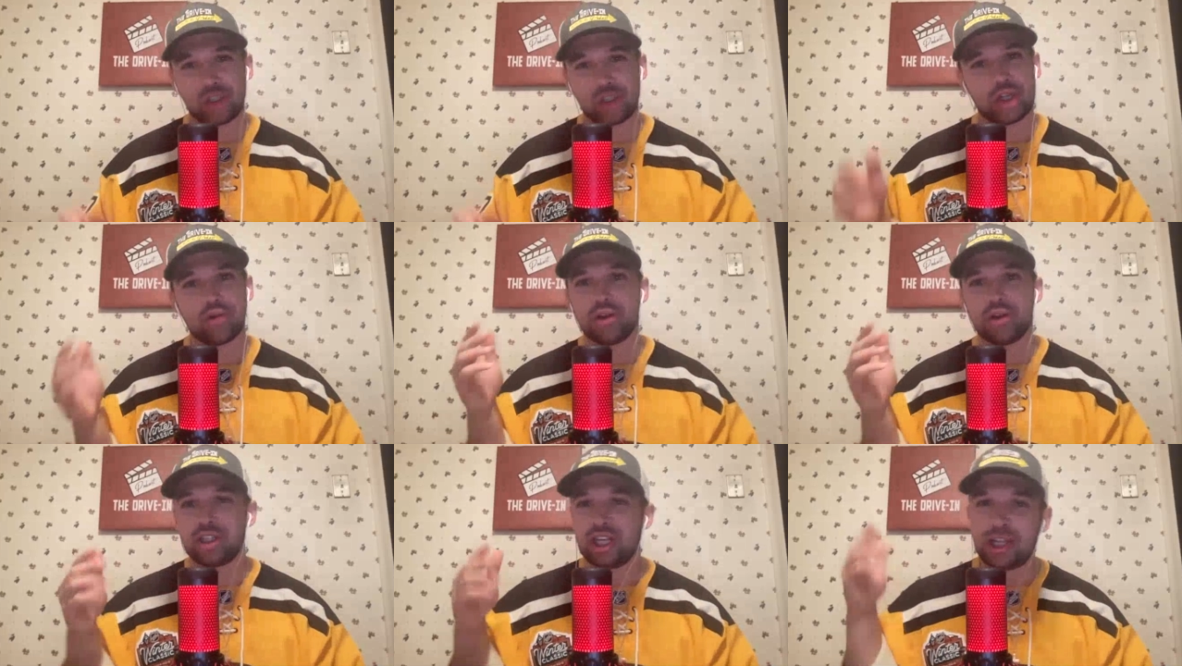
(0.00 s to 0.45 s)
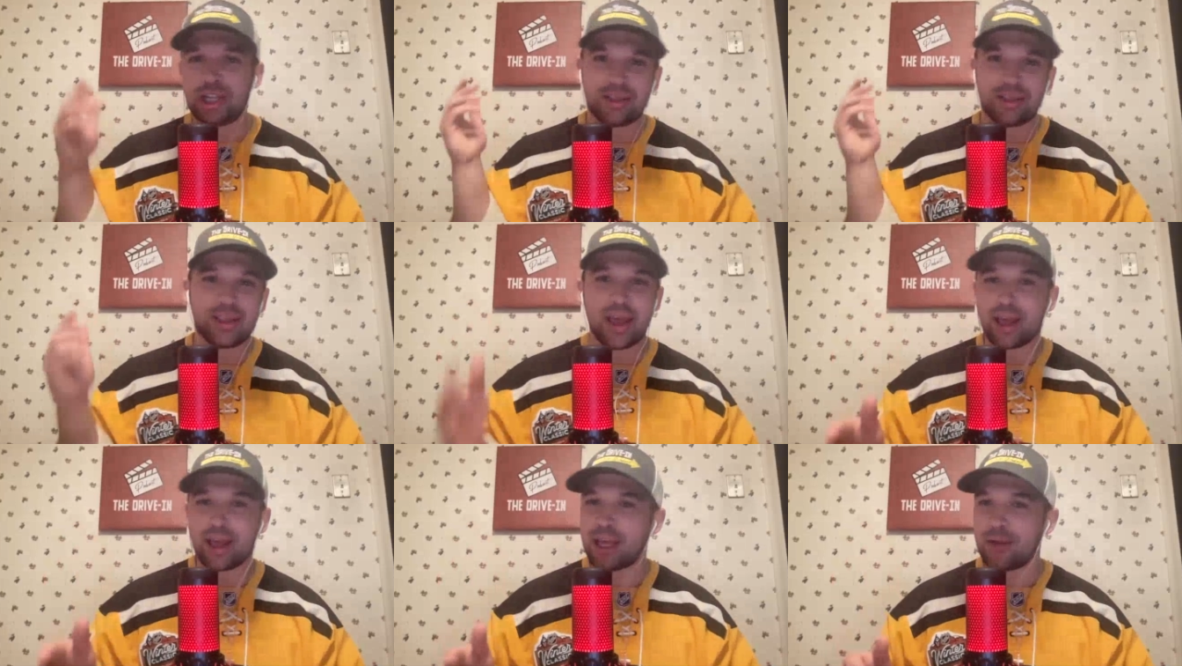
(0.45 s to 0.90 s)
Joey G,
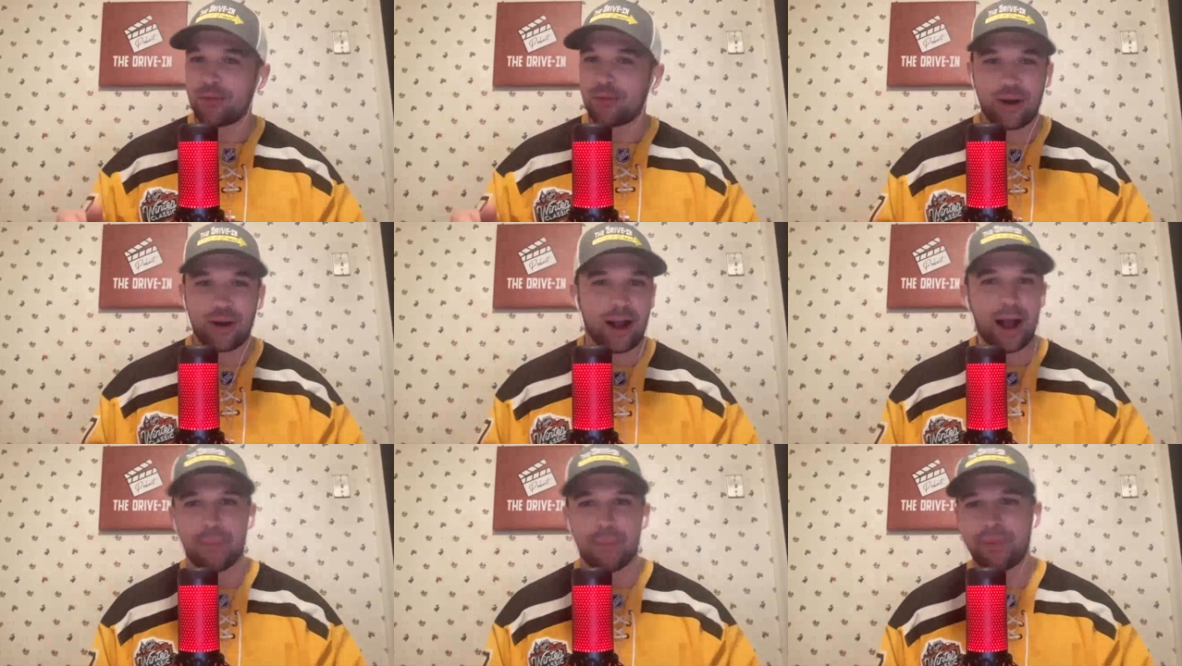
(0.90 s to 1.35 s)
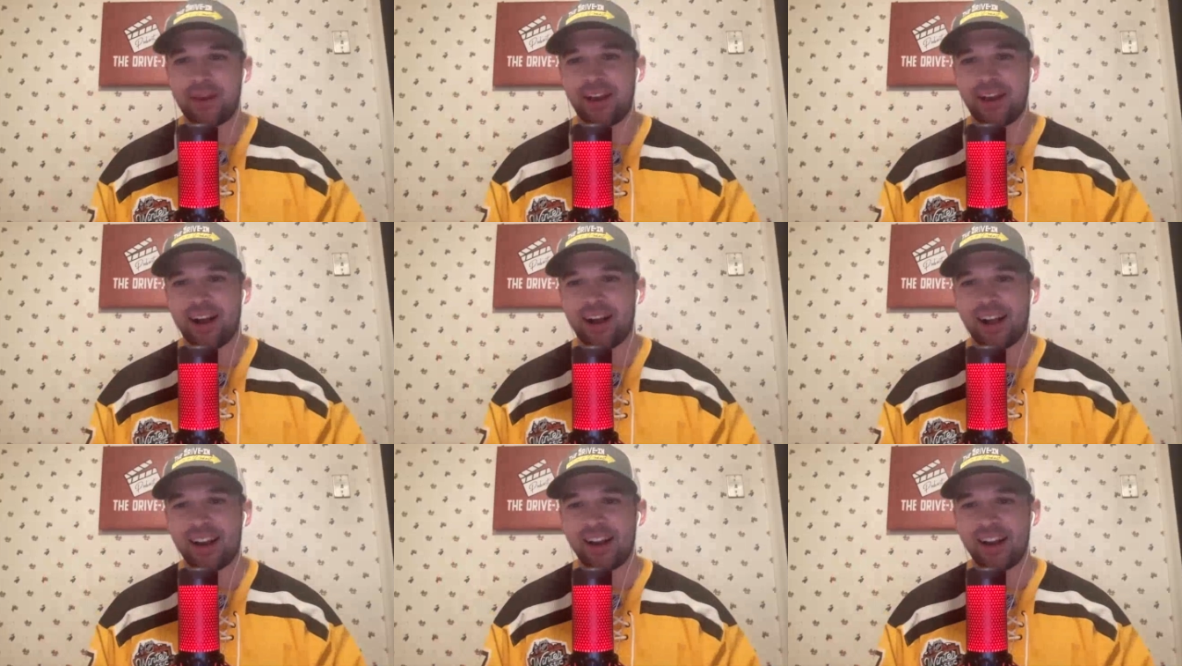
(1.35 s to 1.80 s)
thank you for hopping
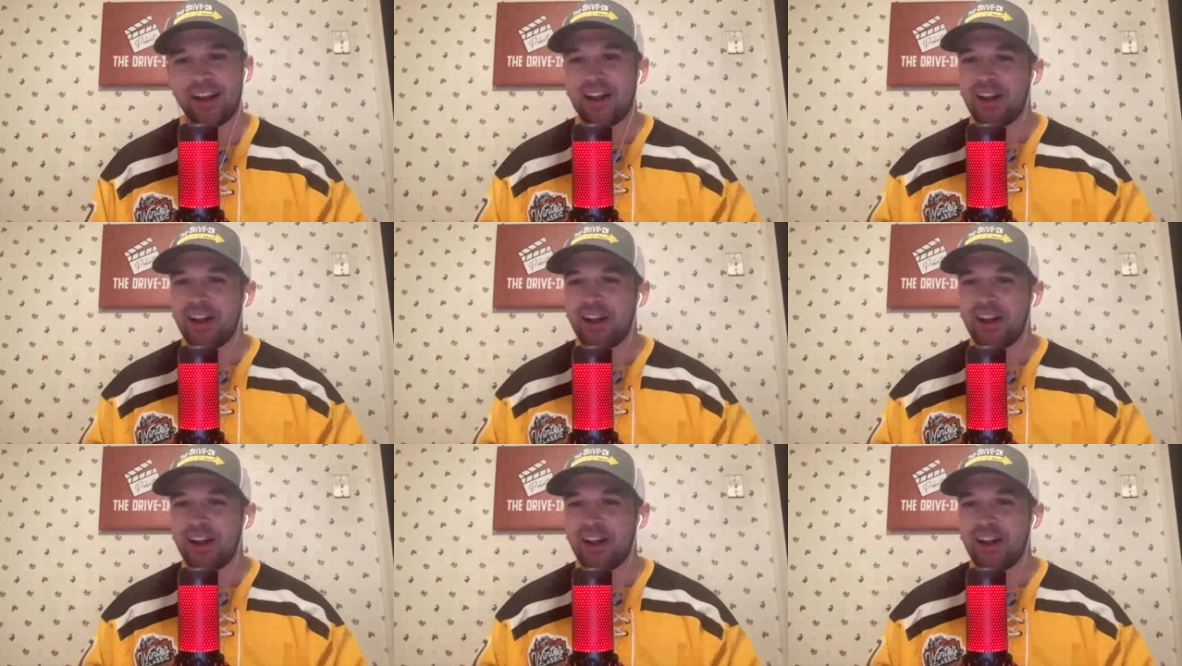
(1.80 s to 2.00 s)
on.